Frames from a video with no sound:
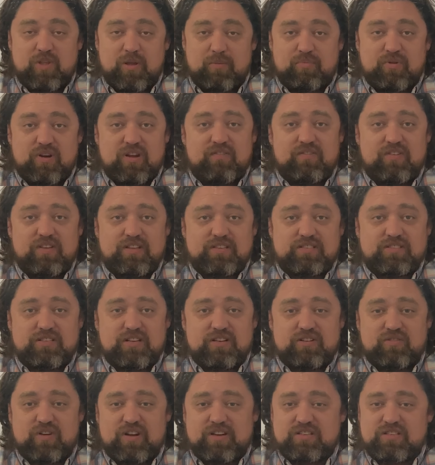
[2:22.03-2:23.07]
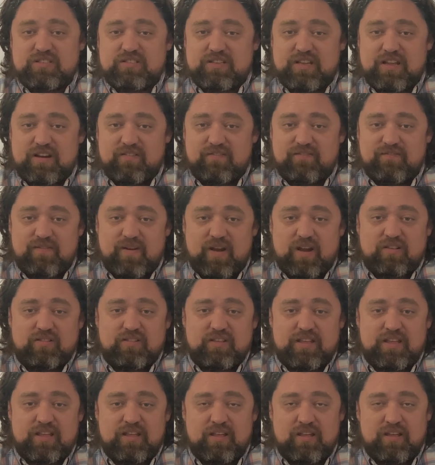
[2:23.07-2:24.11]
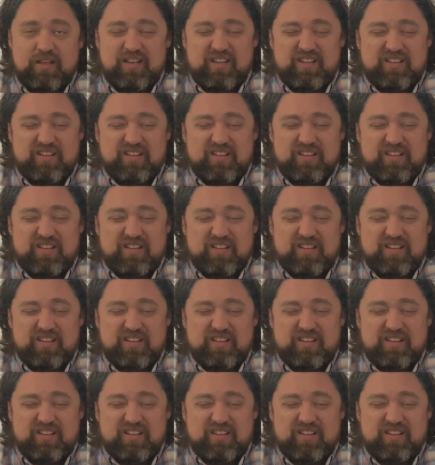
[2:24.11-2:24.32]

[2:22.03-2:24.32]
Previous generations had a fairly